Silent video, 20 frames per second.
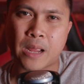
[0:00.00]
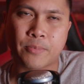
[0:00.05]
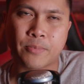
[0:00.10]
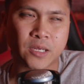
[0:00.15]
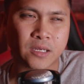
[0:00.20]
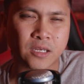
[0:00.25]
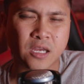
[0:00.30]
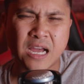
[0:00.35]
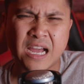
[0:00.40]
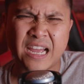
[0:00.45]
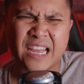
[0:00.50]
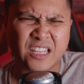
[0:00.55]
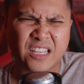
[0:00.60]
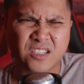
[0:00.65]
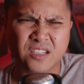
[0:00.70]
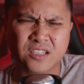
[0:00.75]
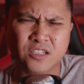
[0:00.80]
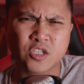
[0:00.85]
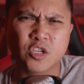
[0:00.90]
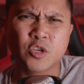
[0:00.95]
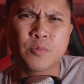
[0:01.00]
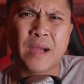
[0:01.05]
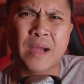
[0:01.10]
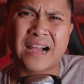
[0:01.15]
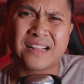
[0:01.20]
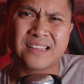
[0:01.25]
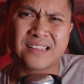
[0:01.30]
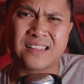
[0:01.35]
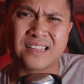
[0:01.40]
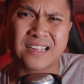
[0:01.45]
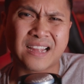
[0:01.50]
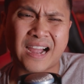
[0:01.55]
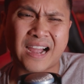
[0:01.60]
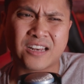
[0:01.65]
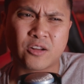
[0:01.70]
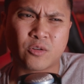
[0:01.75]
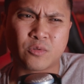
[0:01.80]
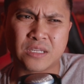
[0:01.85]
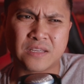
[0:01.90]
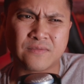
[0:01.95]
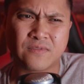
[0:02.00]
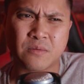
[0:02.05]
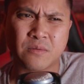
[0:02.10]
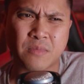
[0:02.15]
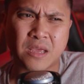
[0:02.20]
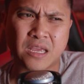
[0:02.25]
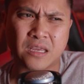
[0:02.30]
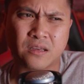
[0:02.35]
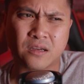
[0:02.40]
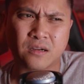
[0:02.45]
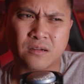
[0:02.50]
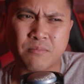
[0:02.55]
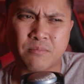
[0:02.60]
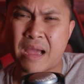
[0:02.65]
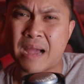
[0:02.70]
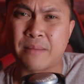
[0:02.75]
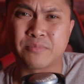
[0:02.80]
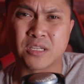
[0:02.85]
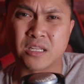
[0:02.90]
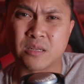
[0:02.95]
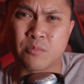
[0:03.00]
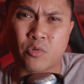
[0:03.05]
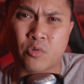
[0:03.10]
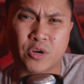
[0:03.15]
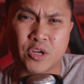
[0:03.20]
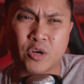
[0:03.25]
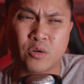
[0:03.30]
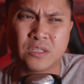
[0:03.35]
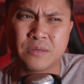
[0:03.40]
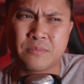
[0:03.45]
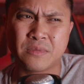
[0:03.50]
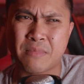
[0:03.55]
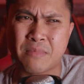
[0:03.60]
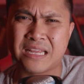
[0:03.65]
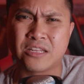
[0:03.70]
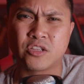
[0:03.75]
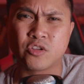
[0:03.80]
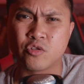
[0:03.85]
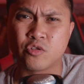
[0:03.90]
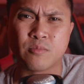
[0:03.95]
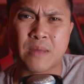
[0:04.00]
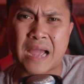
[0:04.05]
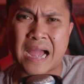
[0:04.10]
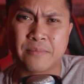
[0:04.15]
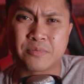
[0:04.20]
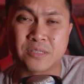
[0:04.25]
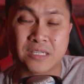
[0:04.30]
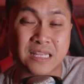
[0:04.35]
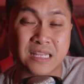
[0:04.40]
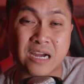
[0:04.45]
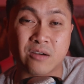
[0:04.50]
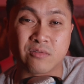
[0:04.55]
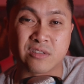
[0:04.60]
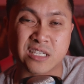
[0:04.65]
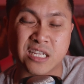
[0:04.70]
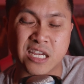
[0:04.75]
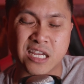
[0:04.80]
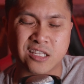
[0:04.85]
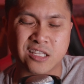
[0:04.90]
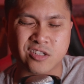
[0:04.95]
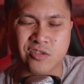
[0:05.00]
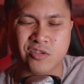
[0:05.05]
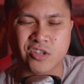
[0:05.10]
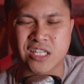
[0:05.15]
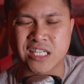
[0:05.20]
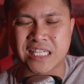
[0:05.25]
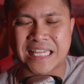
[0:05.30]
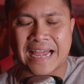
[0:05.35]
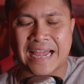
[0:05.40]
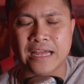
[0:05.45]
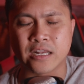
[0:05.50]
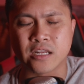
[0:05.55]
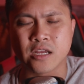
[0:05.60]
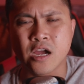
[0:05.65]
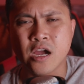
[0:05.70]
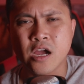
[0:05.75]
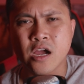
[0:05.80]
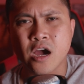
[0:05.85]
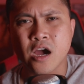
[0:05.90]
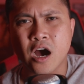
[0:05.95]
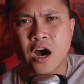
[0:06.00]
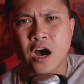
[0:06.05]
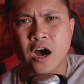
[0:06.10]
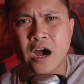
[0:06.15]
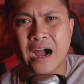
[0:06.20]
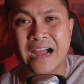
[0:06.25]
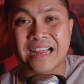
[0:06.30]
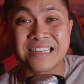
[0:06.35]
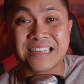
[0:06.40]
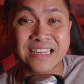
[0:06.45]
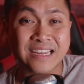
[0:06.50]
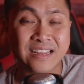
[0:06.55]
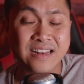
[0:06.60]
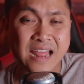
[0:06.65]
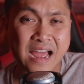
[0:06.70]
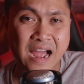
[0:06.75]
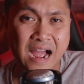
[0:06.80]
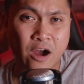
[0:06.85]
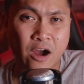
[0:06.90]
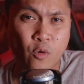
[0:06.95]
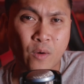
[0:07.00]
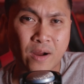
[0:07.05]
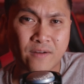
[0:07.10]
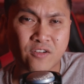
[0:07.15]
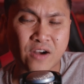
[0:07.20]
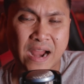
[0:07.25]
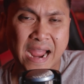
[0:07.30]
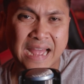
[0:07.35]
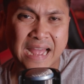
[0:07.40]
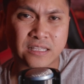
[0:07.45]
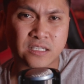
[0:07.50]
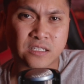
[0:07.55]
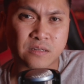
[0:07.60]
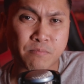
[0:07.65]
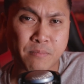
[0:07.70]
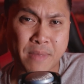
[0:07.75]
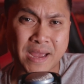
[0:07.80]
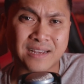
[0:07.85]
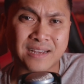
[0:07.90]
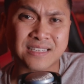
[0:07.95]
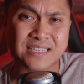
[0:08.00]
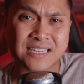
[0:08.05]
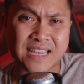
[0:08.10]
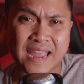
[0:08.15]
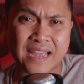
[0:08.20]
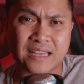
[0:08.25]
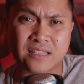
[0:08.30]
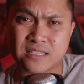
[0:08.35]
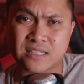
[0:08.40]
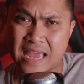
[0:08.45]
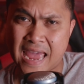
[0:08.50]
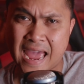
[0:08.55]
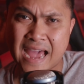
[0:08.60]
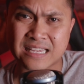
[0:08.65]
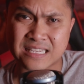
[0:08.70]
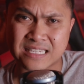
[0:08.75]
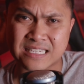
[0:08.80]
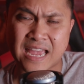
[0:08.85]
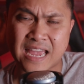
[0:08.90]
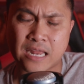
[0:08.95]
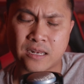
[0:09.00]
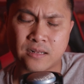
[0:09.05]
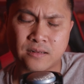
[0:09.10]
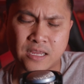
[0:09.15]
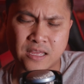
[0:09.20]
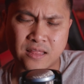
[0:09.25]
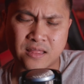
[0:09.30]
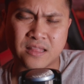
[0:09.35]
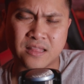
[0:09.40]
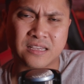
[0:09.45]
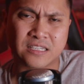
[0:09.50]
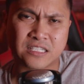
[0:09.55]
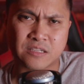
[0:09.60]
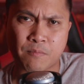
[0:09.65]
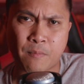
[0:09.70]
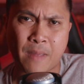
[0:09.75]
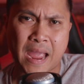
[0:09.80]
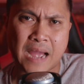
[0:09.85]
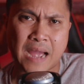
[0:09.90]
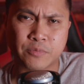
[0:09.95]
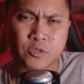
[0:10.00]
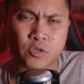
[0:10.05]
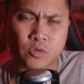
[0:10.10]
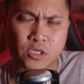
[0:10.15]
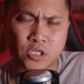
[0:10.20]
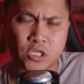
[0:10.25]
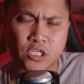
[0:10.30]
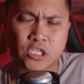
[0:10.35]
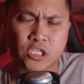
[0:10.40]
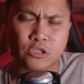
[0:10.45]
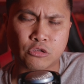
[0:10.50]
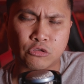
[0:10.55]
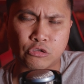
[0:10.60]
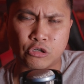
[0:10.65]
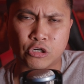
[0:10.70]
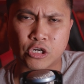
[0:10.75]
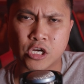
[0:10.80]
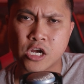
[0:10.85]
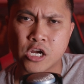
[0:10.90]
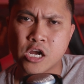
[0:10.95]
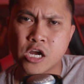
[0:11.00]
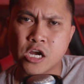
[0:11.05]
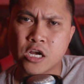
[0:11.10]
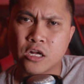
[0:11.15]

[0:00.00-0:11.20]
epic. It's just too bad that the guy don't even make maps anymore. He only made 2 maps and that was it, so it's sad. I did, however, add some Megascans asset in this map so it doesn't look